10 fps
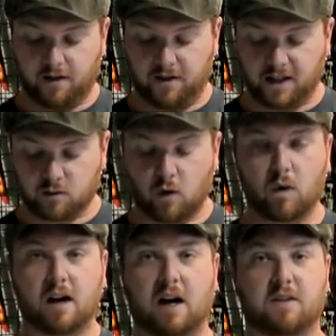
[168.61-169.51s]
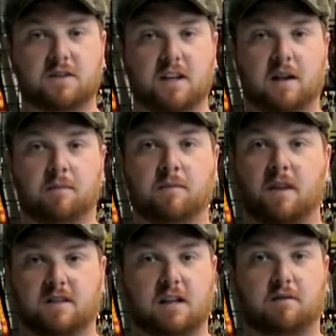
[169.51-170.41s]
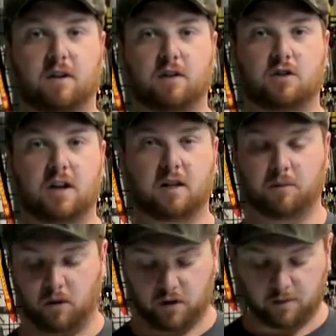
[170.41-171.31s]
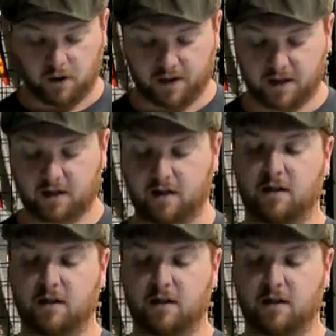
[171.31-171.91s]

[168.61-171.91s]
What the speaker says: these won't wear out the same as every other trekking pole in the market.